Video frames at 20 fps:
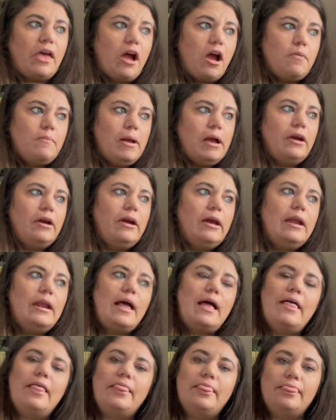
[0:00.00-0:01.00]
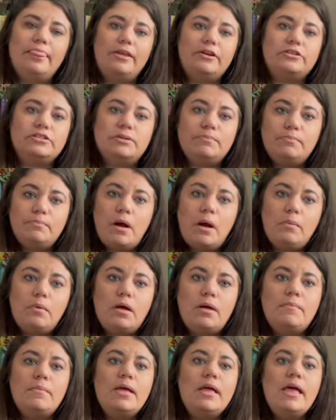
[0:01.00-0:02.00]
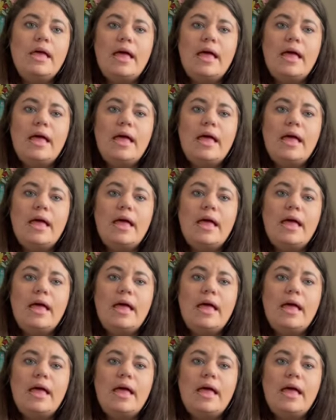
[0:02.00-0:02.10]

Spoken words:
are married and there's a problem.